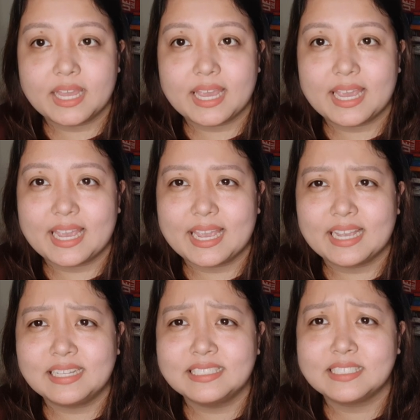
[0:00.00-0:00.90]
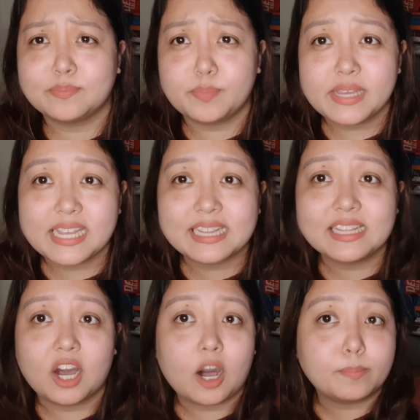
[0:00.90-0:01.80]
a
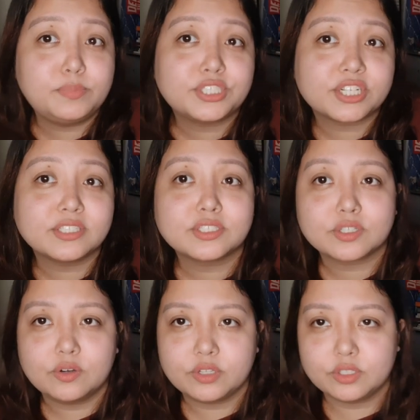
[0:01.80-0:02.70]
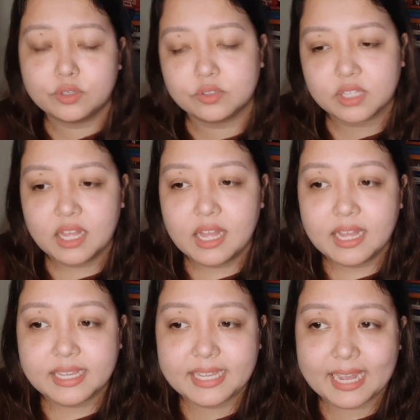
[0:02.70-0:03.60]
speed option, so you don't
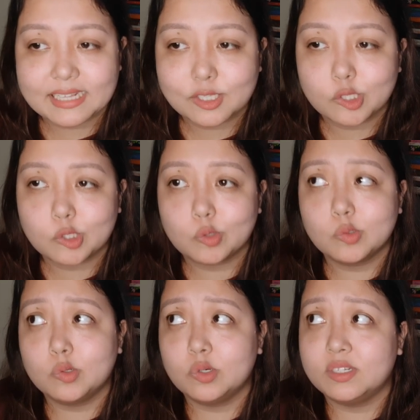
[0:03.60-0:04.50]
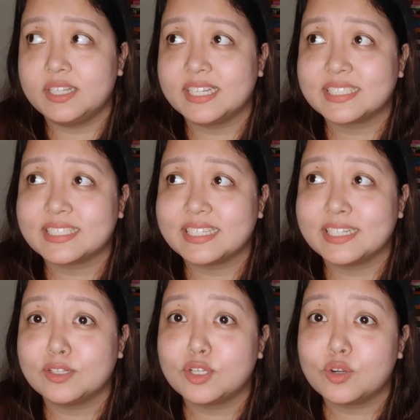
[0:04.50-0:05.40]
get to
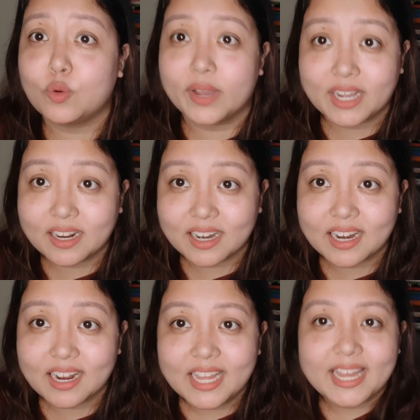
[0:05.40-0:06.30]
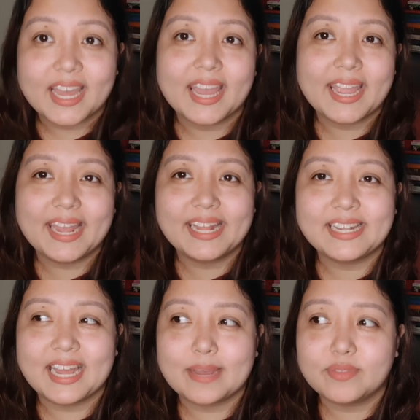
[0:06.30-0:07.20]
listen quicker.
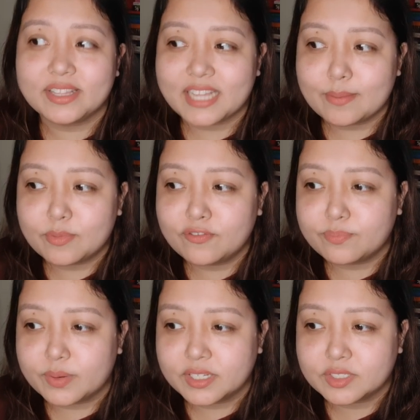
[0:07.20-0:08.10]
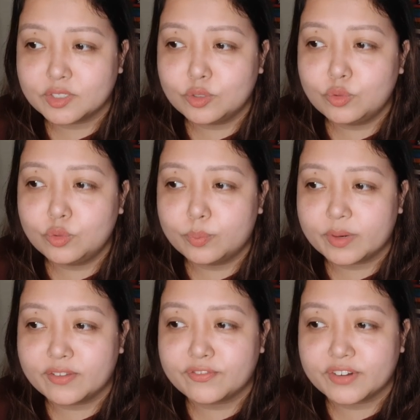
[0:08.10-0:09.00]
And I'm the type of person who
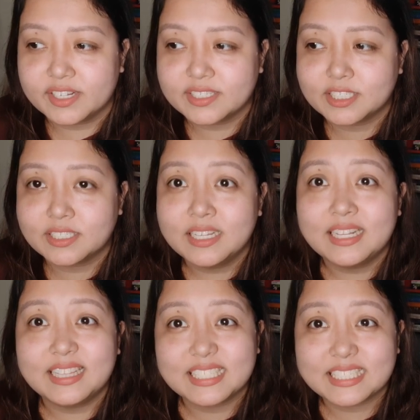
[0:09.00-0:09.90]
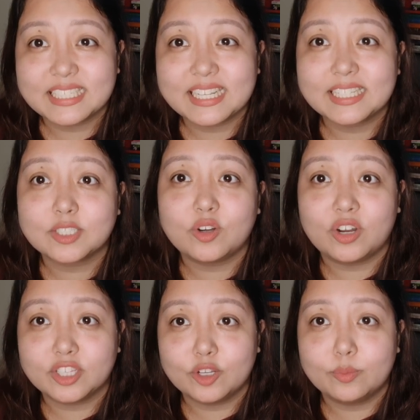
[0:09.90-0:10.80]
prefers listening to
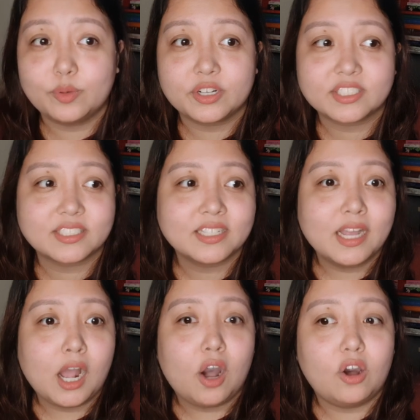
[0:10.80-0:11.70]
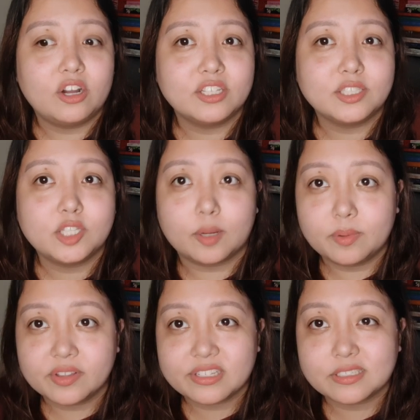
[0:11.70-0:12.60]
audiobooks on
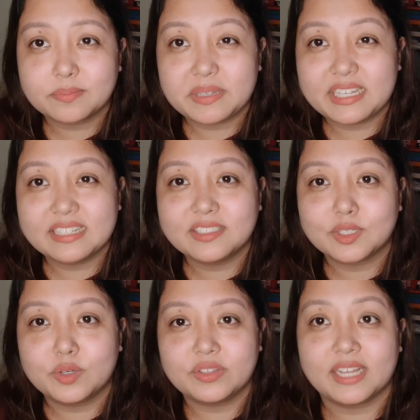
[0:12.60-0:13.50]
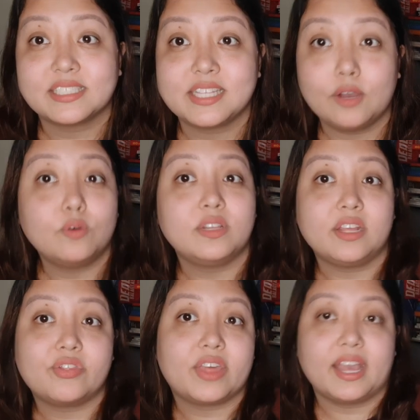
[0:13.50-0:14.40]
double the speed, so that's the
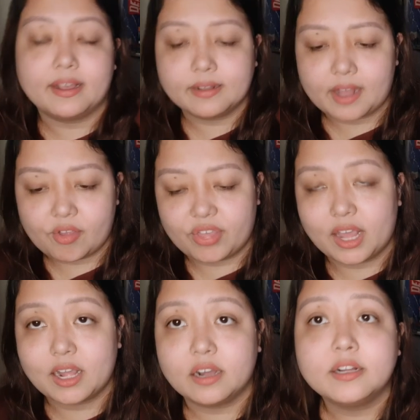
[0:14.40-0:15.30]
only thing I think